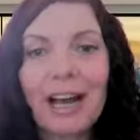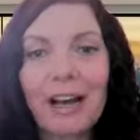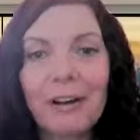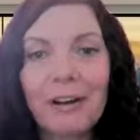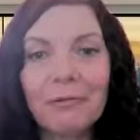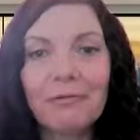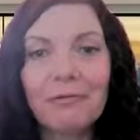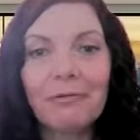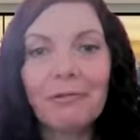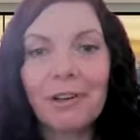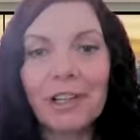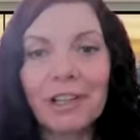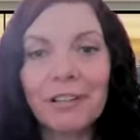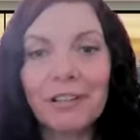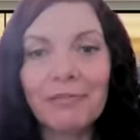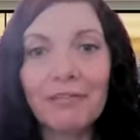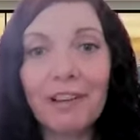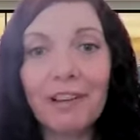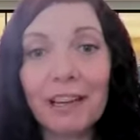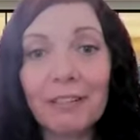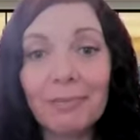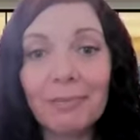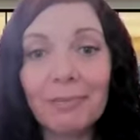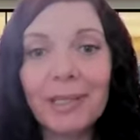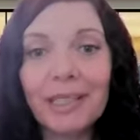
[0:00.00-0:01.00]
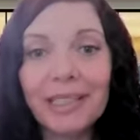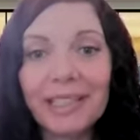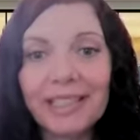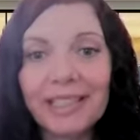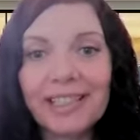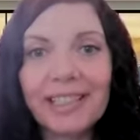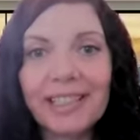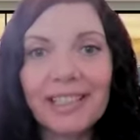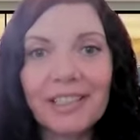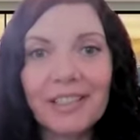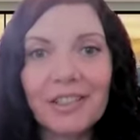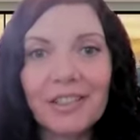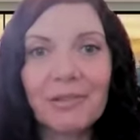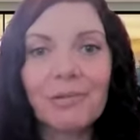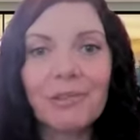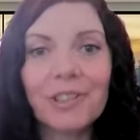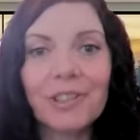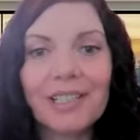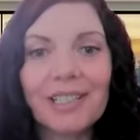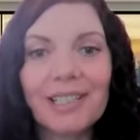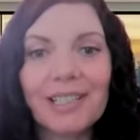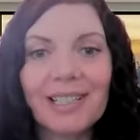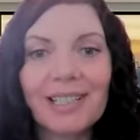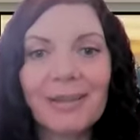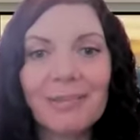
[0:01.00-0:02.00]
around 45 minutes
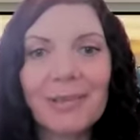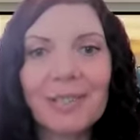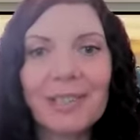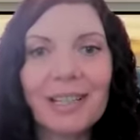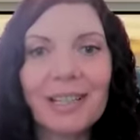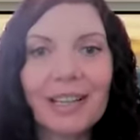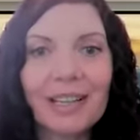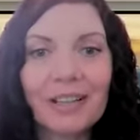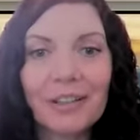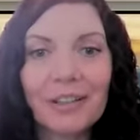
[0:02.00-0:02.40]
into a sleep